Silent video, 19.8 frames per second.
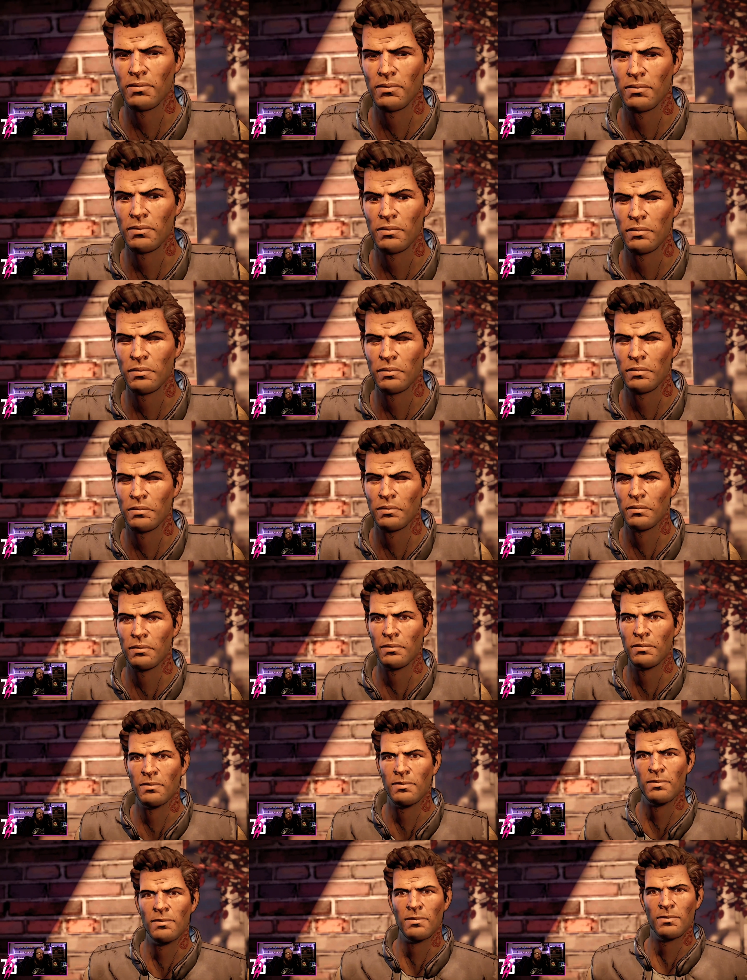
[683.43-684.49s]

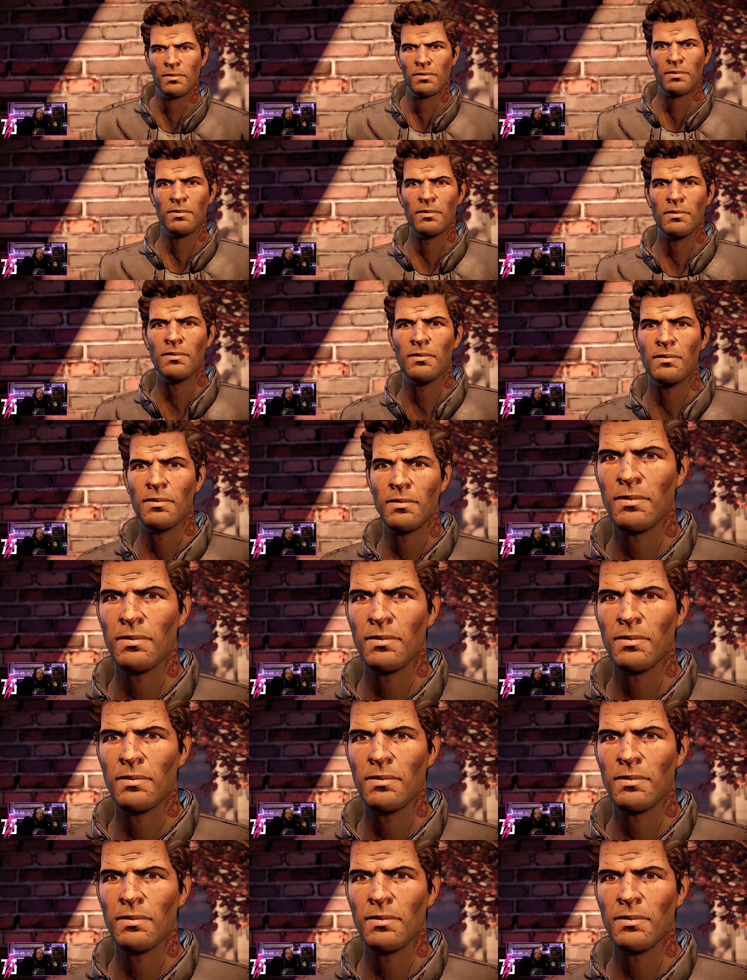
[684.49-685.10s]
No one is speaking in this clip.